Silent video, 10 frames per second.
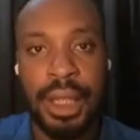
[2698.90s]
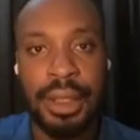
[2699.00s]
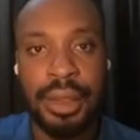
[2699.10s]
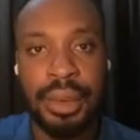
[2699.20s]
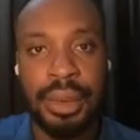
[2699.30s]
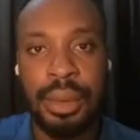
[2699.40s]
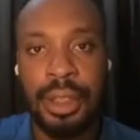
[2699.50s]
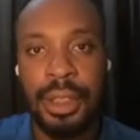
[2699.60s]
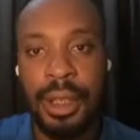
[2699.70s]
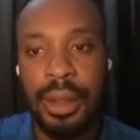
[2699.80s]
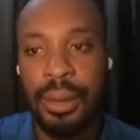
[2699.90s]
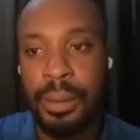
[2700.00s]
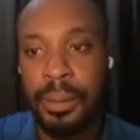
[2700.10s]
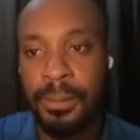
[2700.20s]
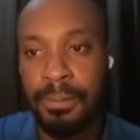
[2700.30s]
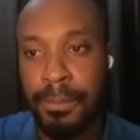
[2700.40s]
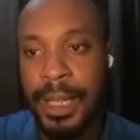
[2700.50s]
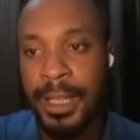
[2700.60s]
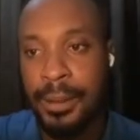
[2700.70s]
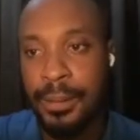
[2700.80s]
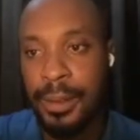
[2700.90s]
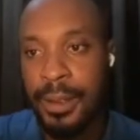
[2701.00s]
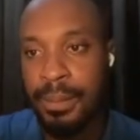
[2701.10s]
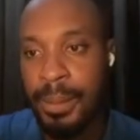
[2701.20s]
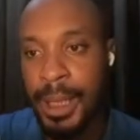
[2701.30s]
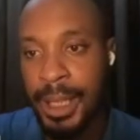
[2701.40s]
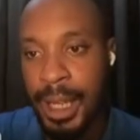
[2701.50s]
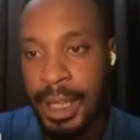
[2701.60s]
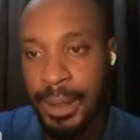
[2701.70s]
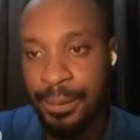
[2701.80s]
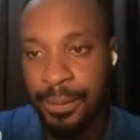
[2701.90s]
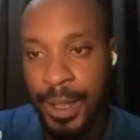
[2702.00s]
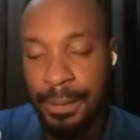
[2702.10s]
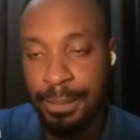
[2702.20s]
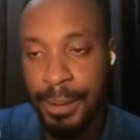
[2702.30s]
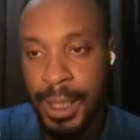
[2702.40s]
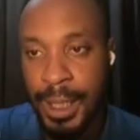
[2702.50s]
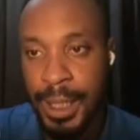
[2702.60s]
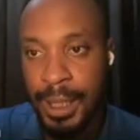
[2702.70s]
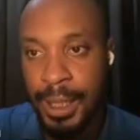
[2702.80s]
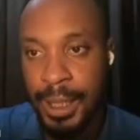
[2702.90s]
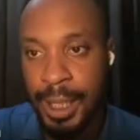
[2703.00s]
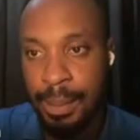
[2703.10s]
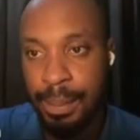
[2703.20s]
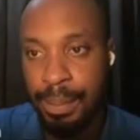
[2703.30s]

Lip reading: so right now we want to make a